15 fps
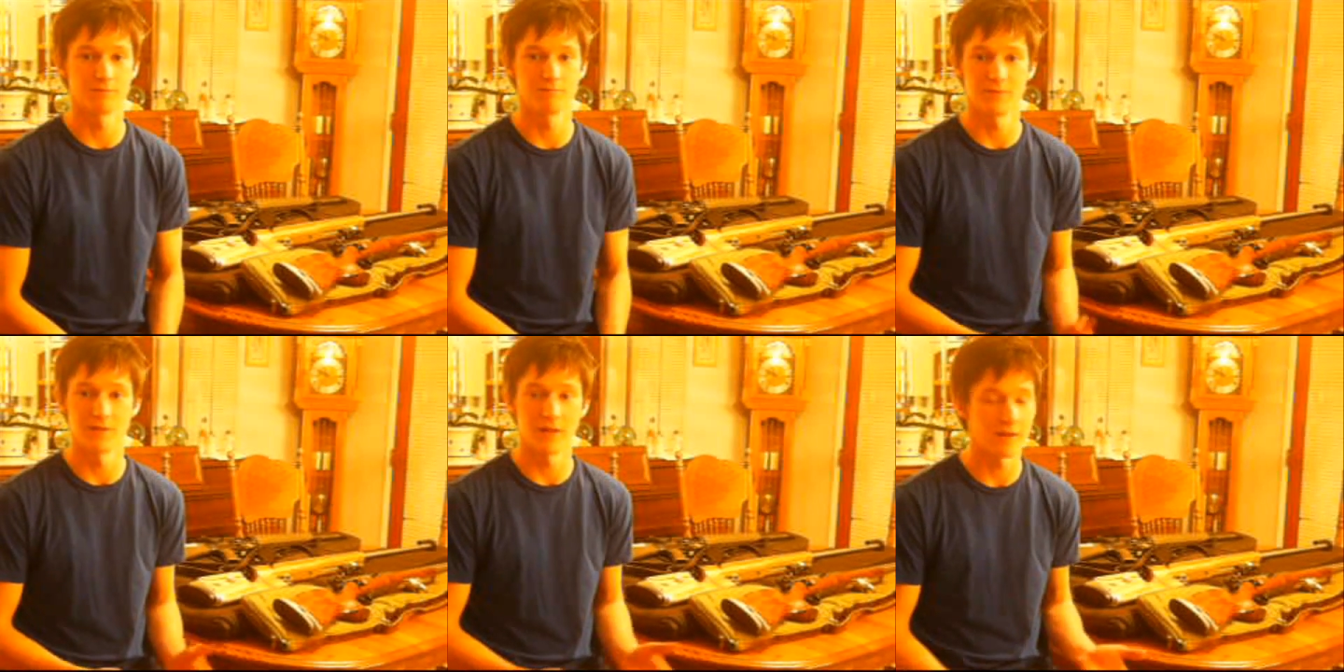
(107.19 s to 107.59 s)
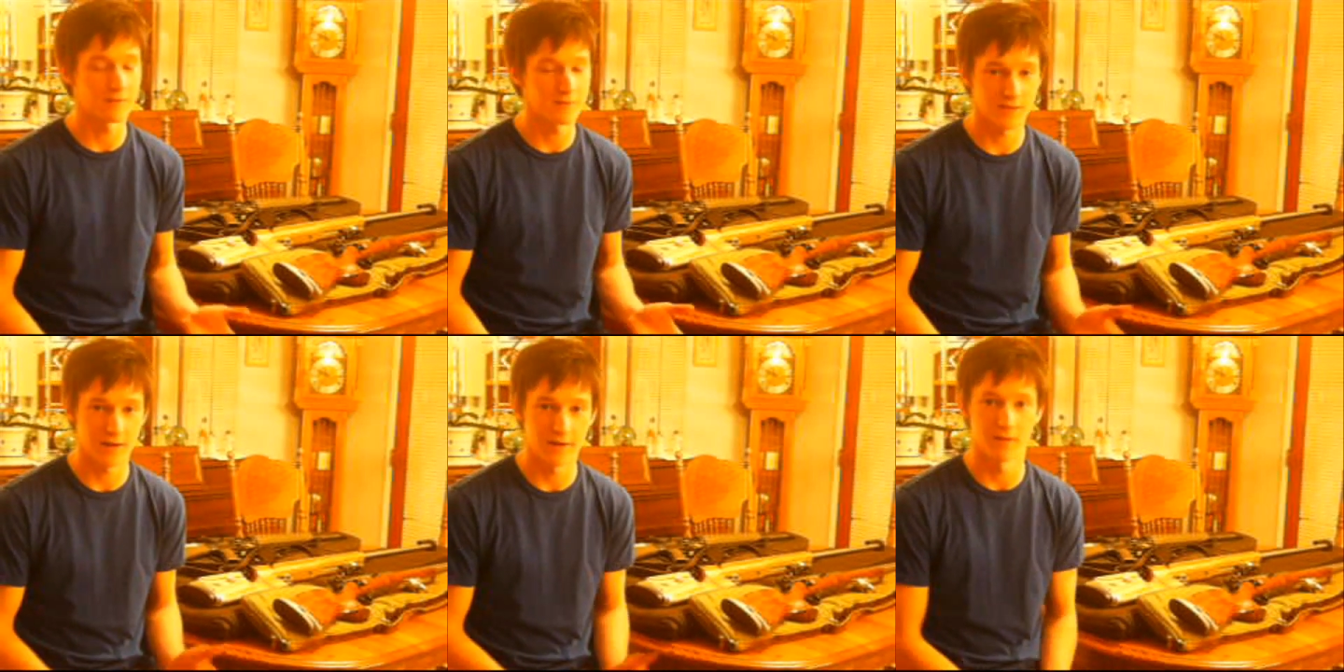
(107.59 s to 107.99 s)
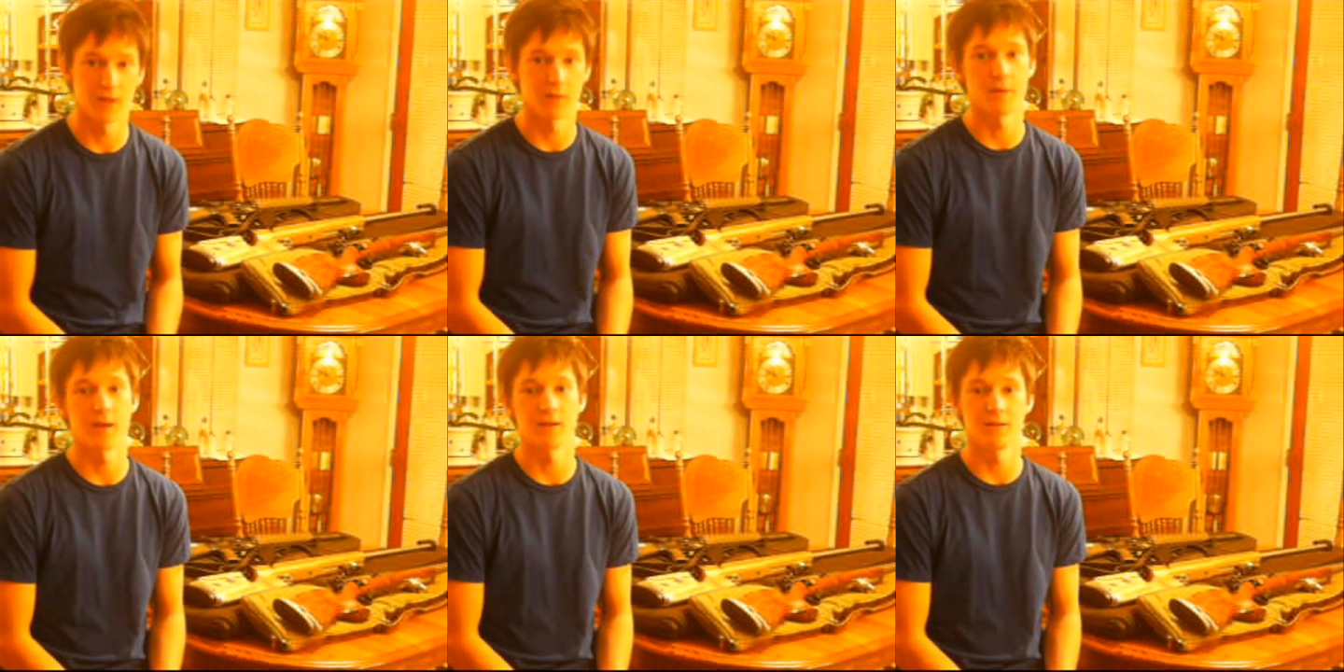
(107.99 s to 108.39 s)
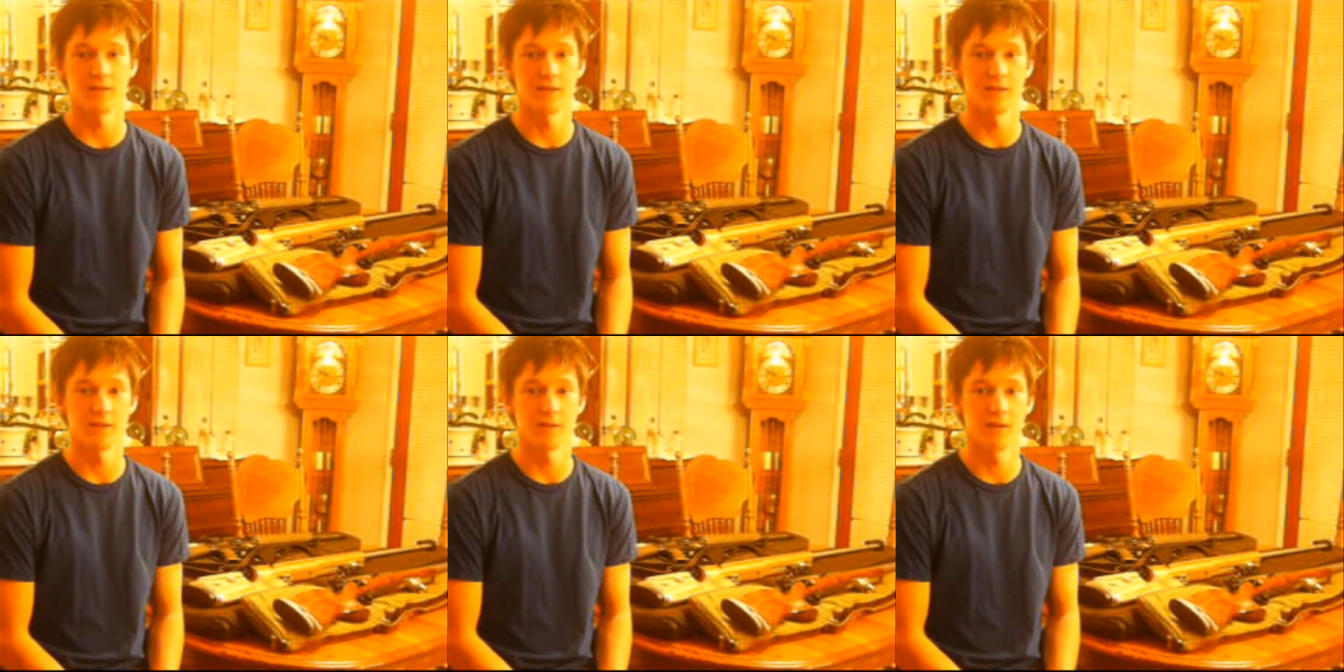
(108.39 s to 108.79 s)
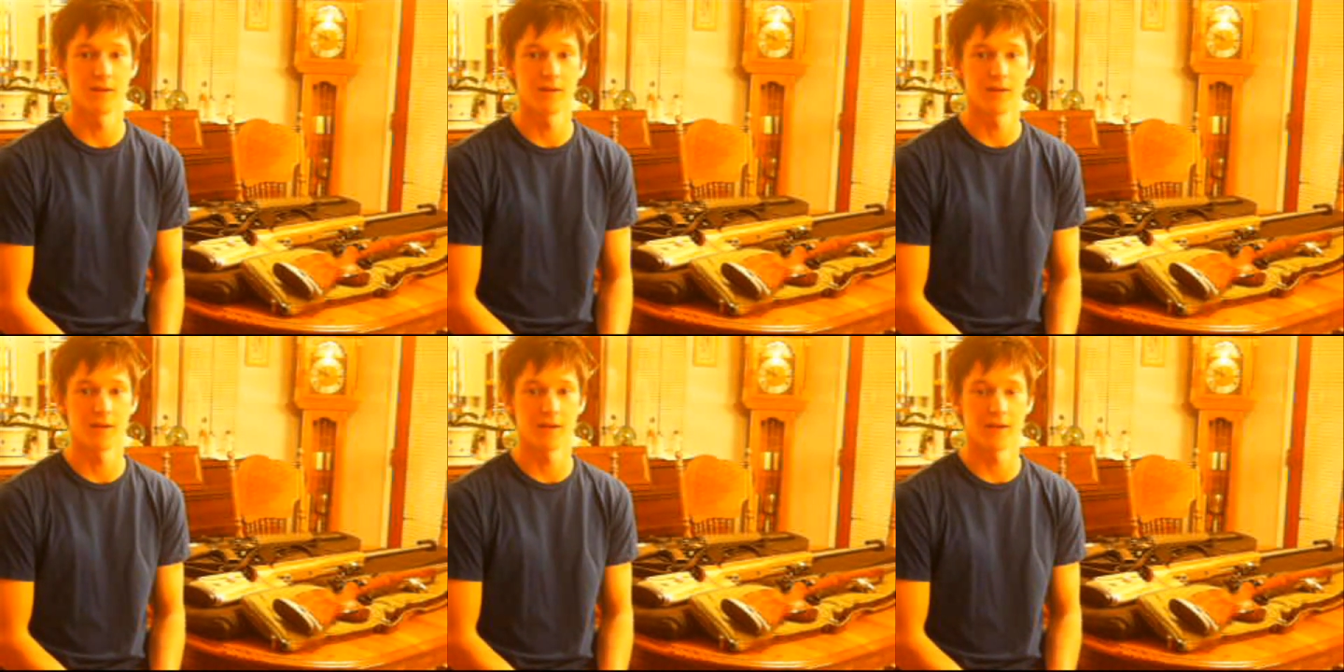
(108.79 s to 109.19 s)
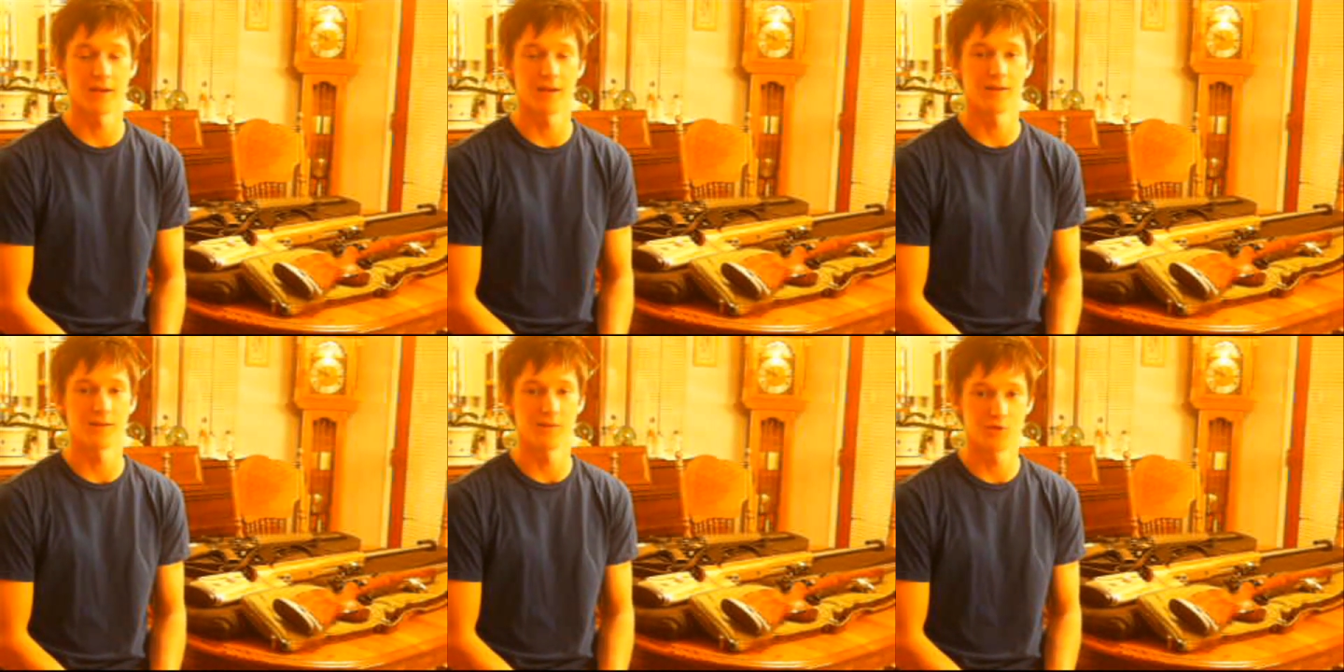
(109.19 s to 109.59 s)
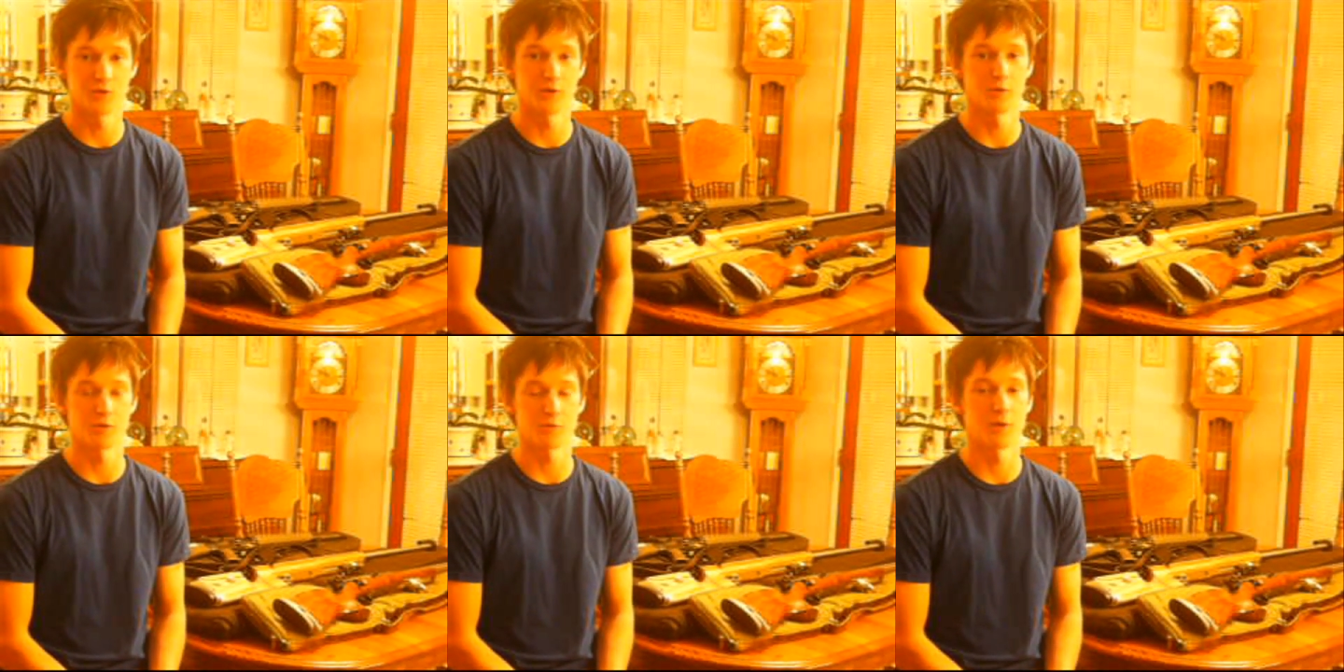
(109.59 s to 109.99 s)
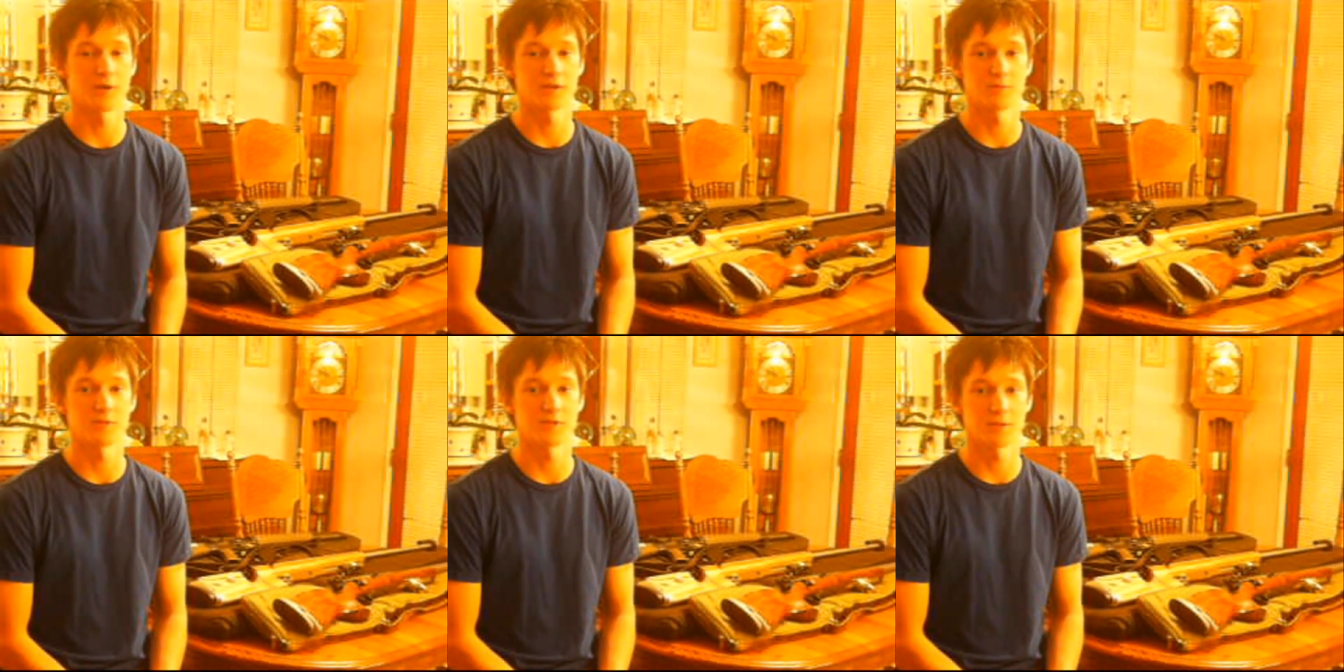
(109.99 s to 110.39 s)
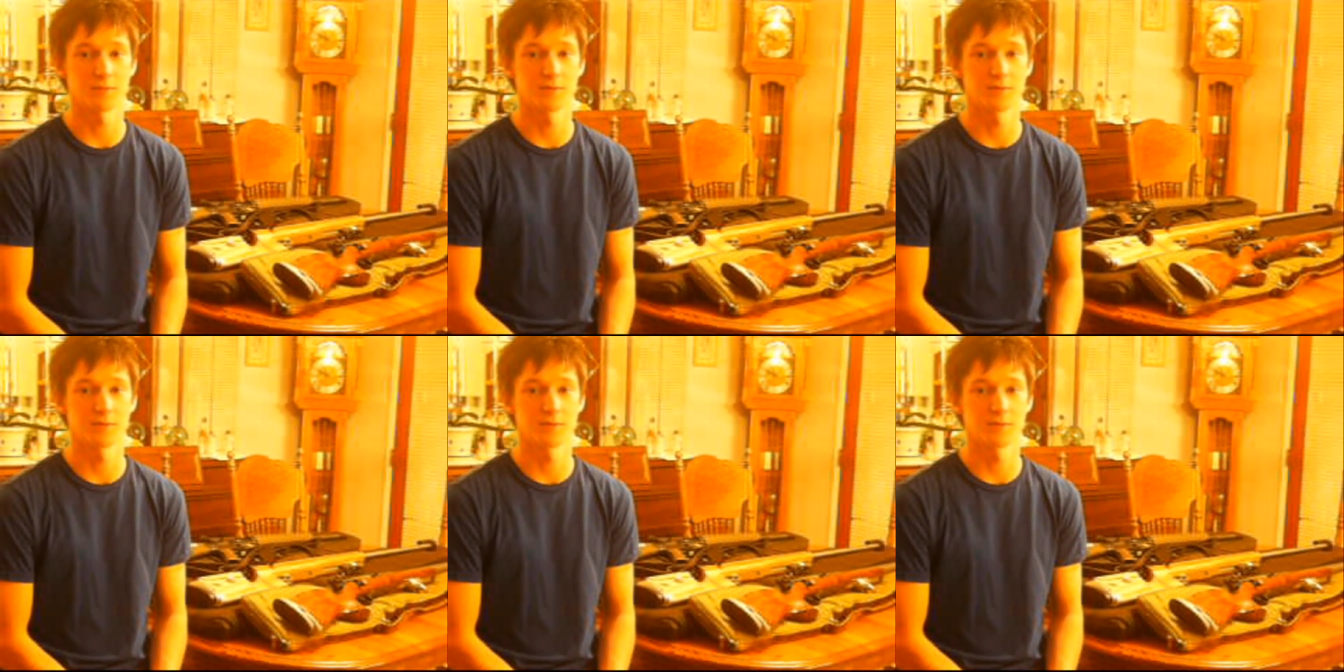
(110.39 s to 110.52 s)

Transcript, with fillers: lifestyle I might lead and enjoy with marksmanship.